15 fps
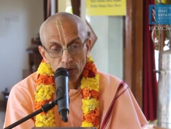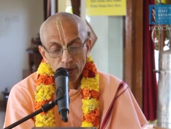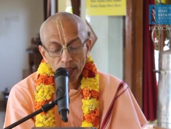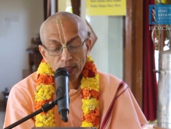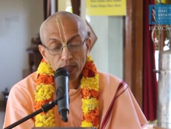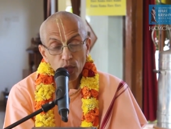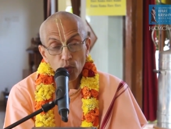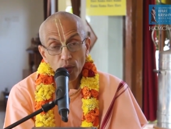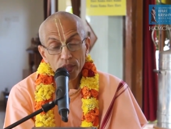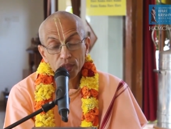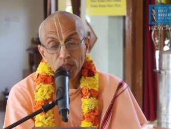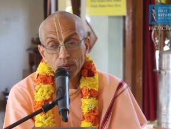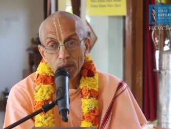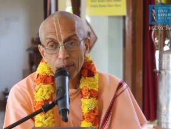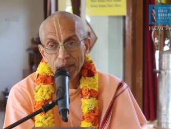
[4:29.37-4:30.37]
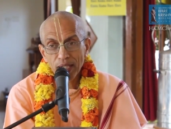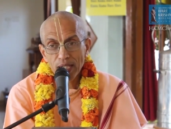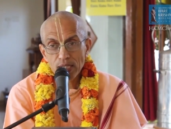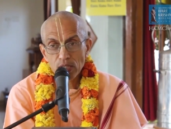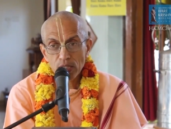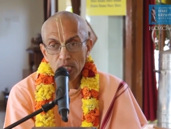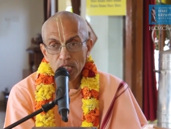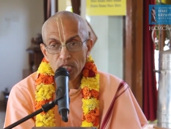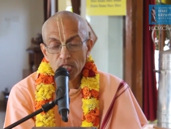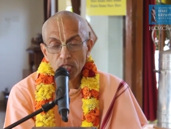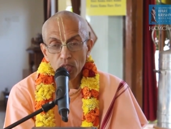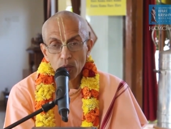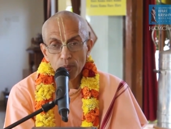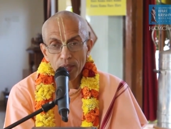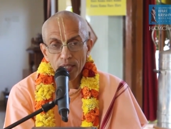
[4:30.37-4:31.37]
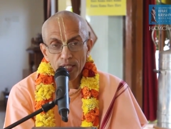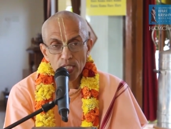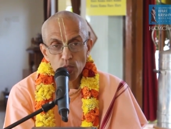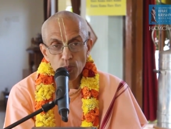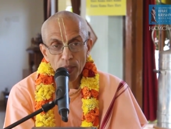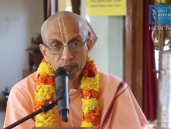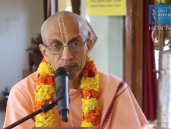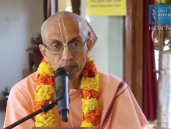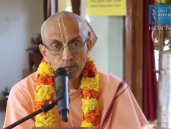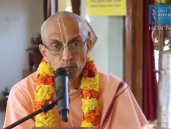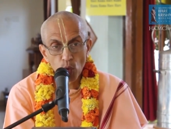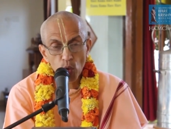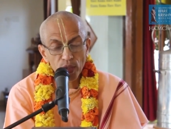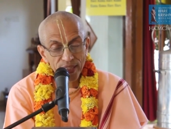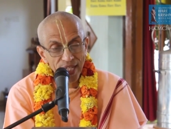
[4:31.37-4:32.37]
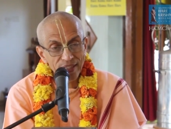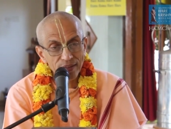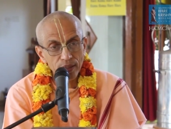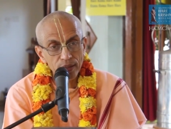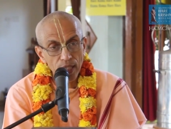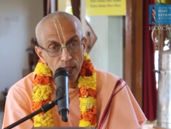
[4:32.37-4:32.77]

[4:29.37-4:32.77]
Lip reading: then the question may be raised, is he to be respected more than the